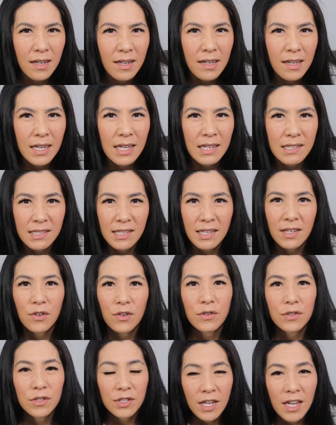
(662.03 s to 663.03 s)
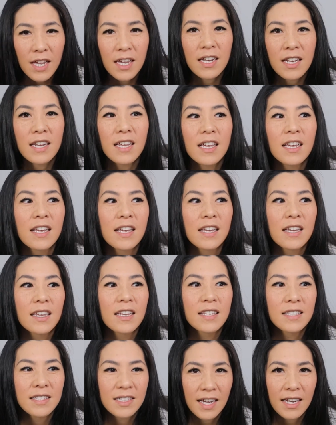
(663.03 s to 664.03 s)
He said, your son
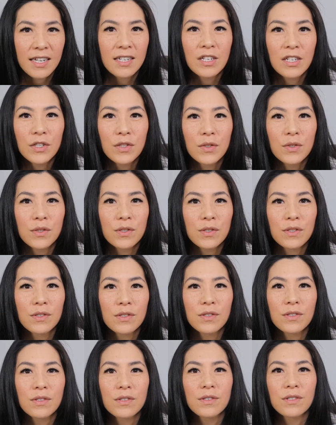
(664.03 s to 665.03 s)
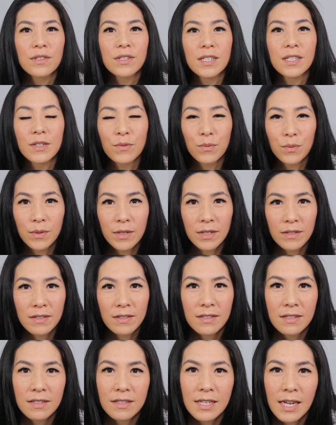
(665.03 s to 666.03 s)
is diagnosed
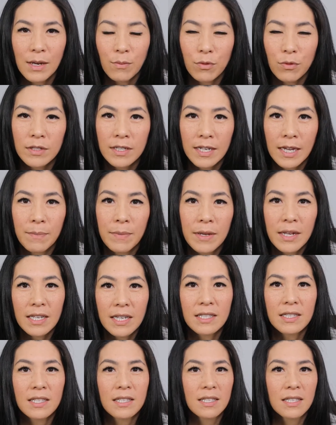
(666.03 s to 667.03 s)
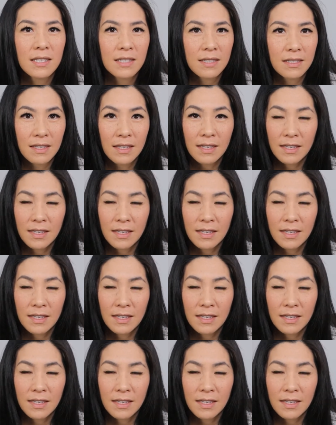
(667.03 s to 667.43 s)
with type 1 diabetes.